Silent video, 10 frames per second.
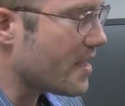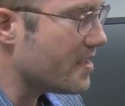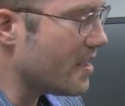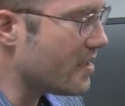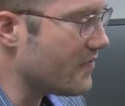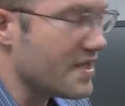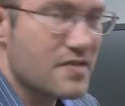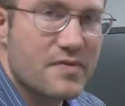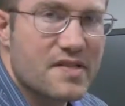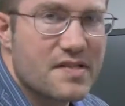none of these
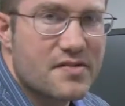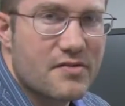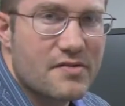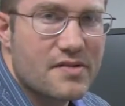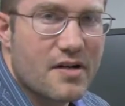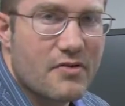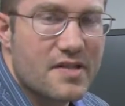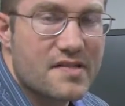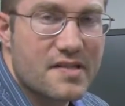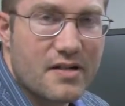resistors are
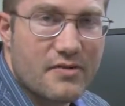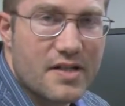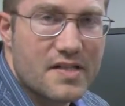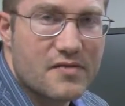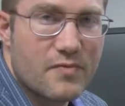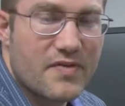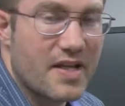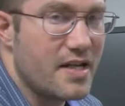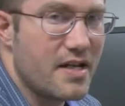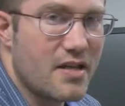in series with
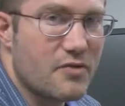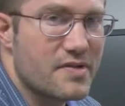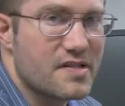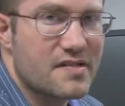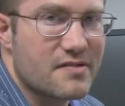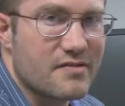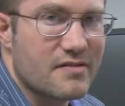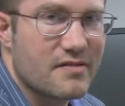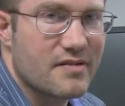any other resistor.